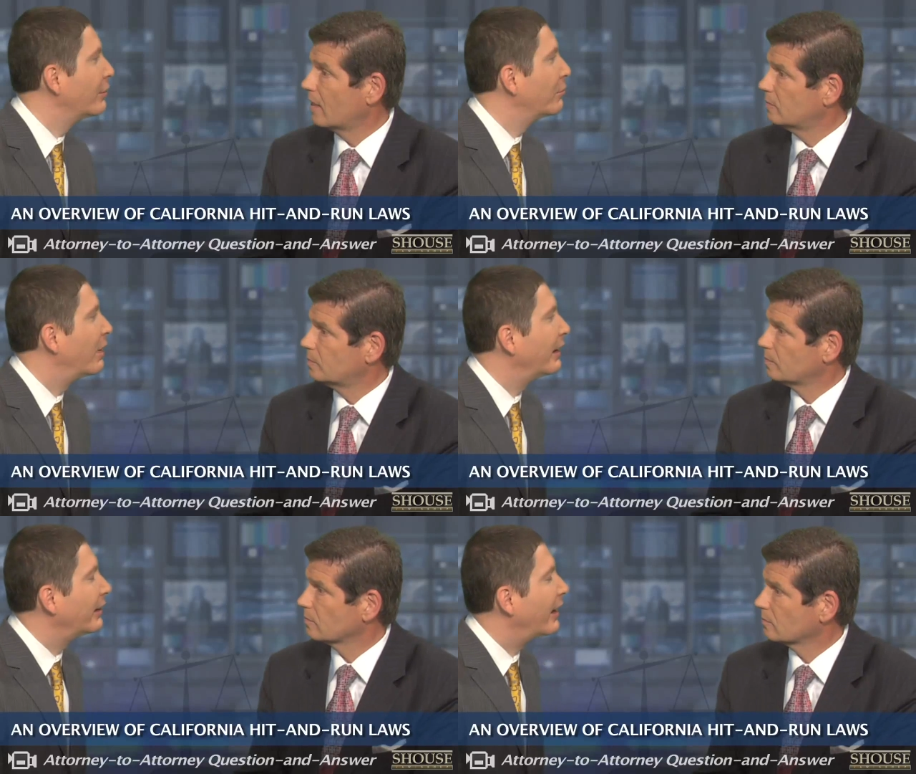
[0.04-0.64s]

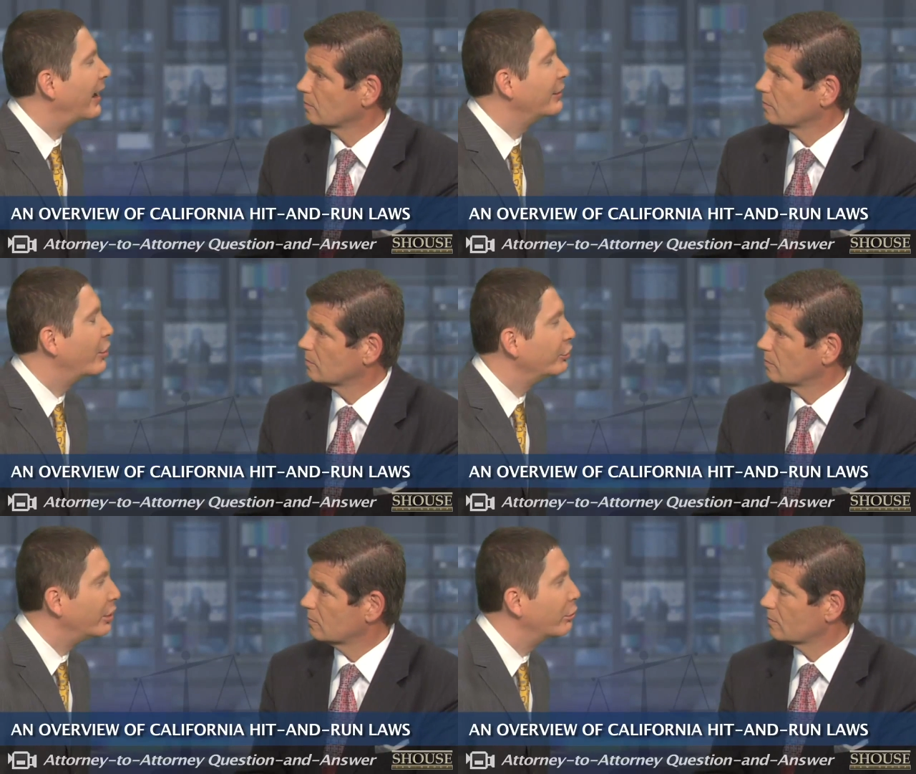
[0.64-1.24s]
Speaker 1: Mike, I
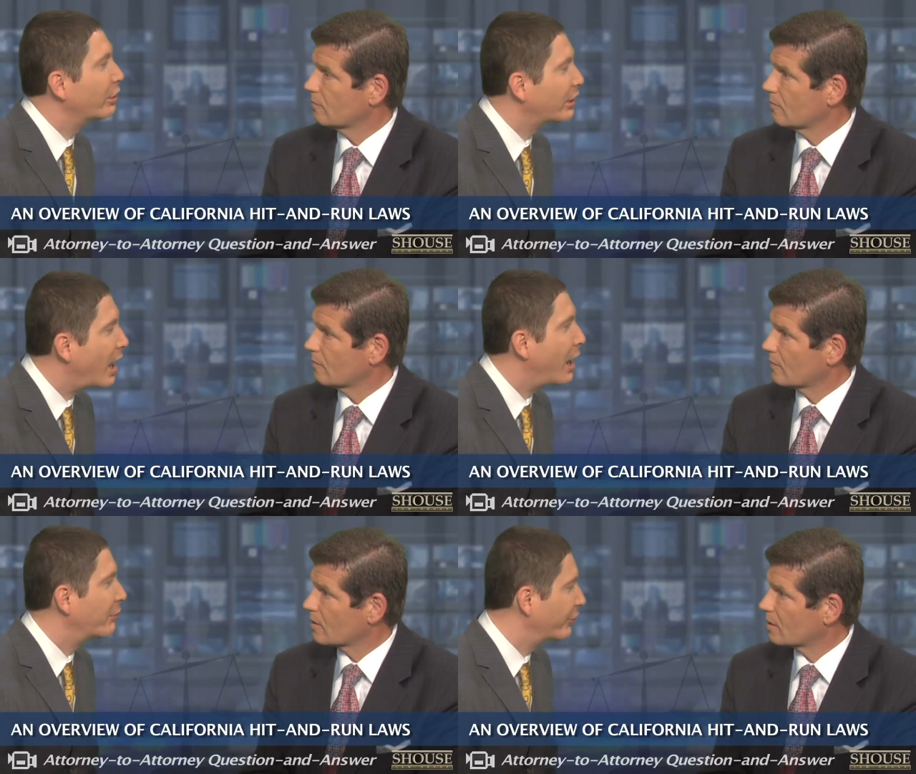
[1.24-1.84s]
know you were a
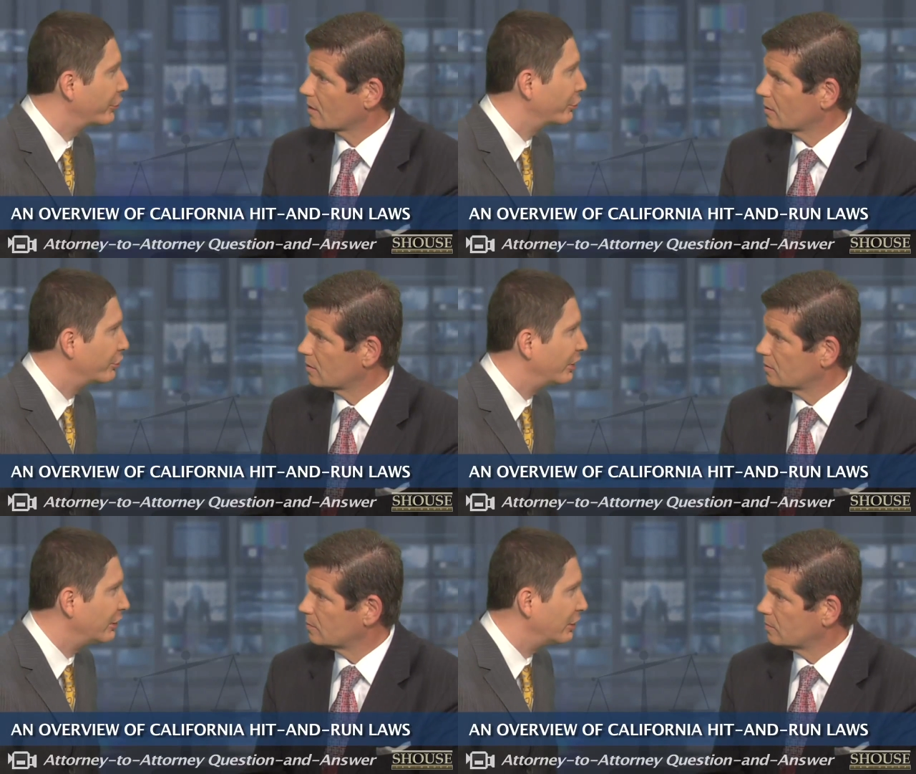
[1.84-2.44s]
cop for
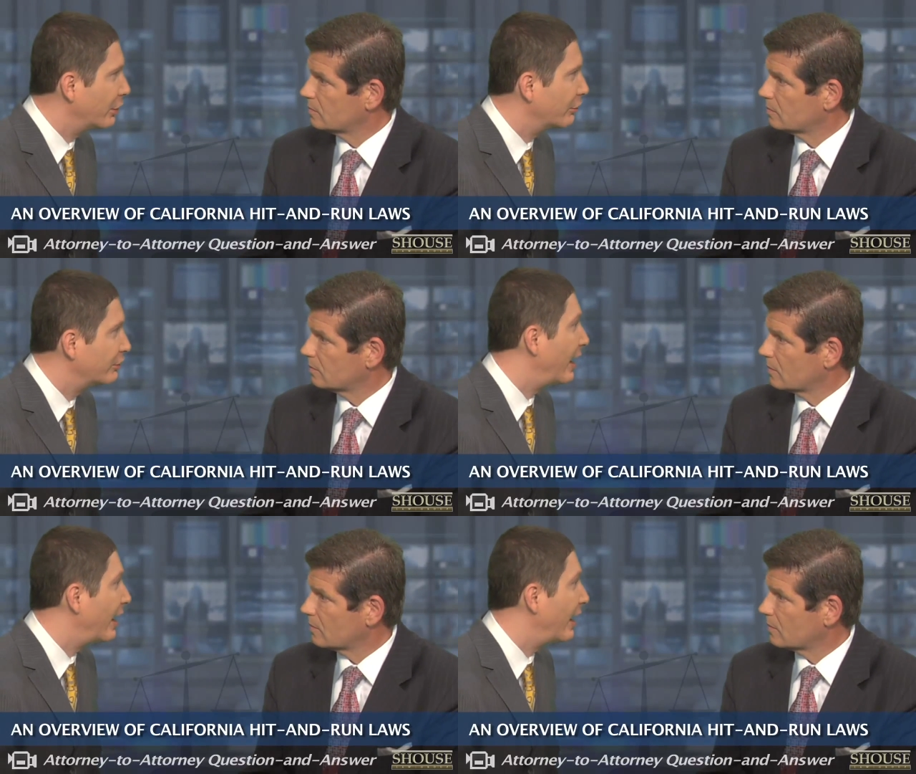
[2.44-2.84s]
13 years.